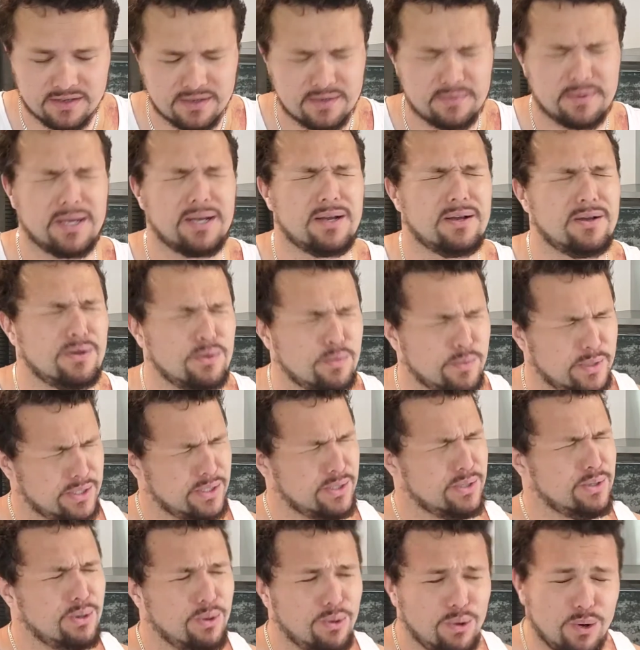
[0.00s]
I'm like, oh my
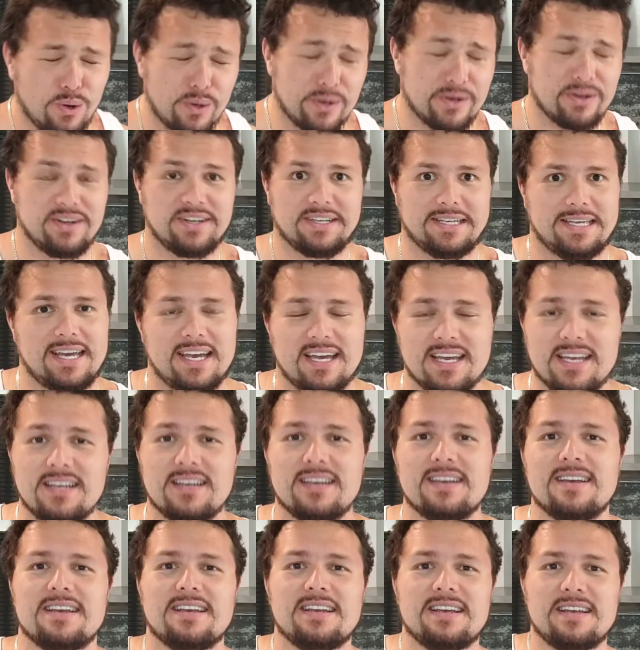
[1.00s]
God,
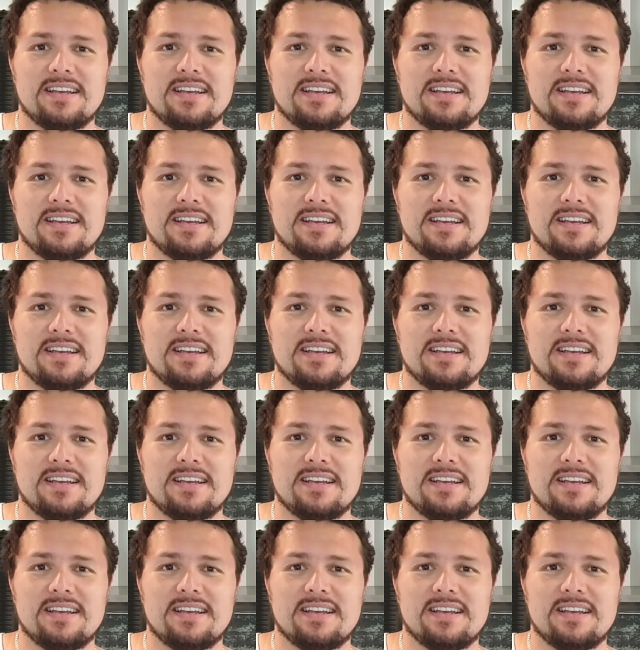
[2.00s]
okay.